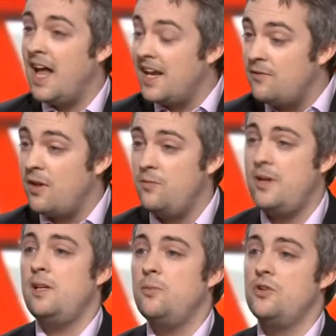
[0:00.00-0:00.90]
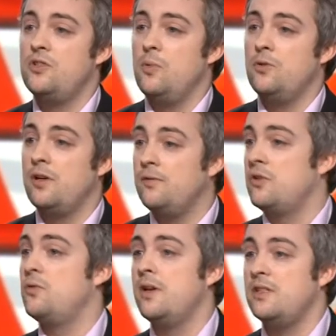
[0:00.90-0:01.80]
And if they really push the boat out for
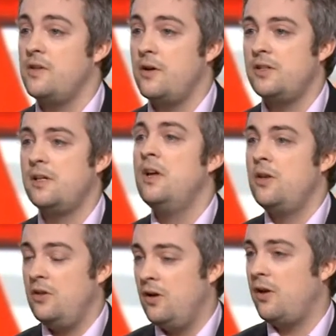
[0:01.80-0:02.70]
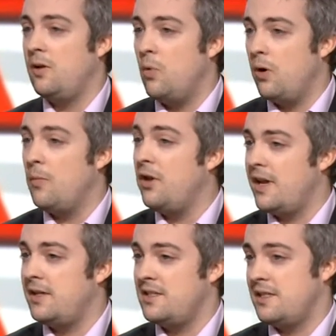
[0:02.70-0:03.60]
2030, you're looking more about
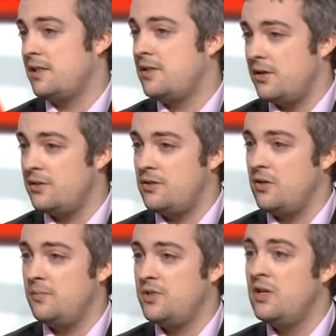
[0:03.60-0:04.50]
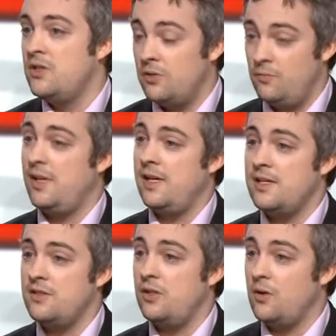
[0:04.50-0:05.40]
96,000 jobs. So it really
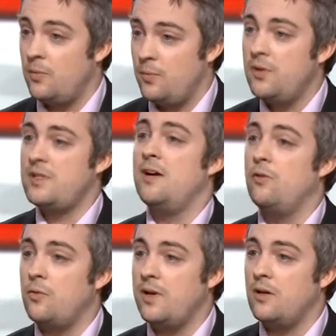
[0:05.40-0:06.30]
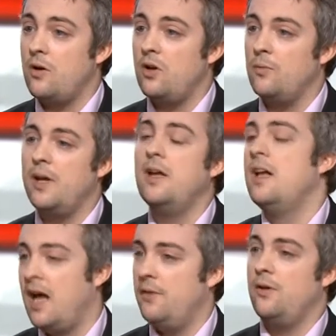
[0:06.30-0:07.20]
isn't, we want to have a green economy,
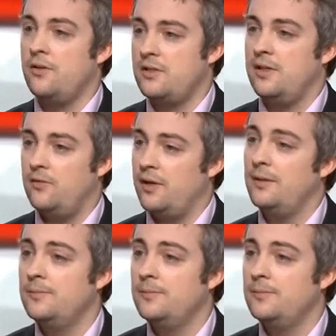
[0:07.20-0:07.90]
and they're not delivering.